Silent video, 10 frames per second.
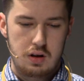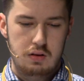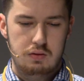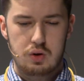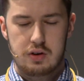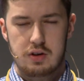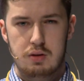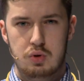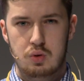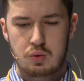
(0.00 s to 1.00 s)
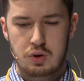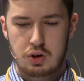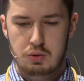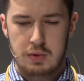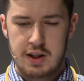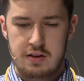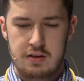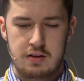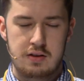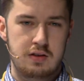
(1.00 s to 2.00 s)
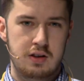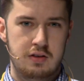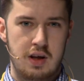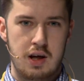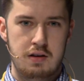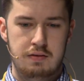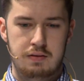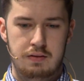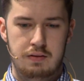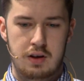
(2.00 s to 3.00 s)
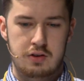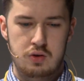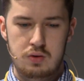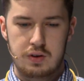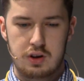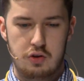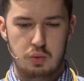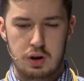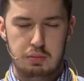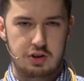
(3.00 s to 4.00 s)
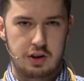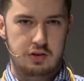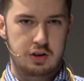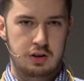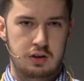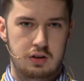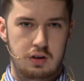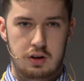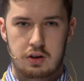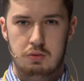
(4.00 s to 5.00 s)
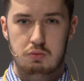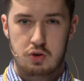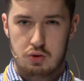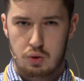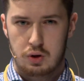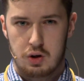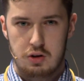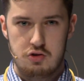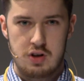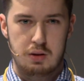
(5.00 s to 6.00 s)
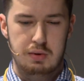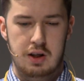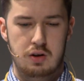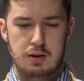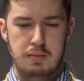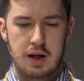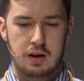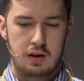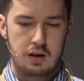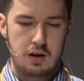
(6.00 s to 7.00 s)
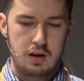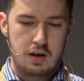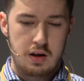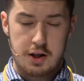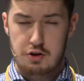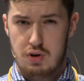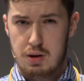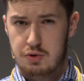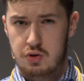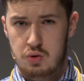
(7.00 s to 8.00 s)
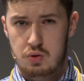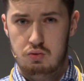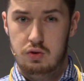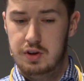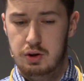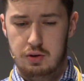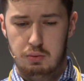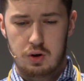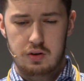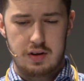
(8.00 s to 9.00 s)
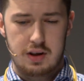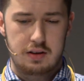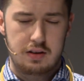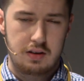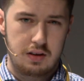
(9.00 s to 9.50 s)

For example, you may decide to have a two-finger swipe gesture, like scrolling on a trackpad on a Mac, in your app to reveal some content.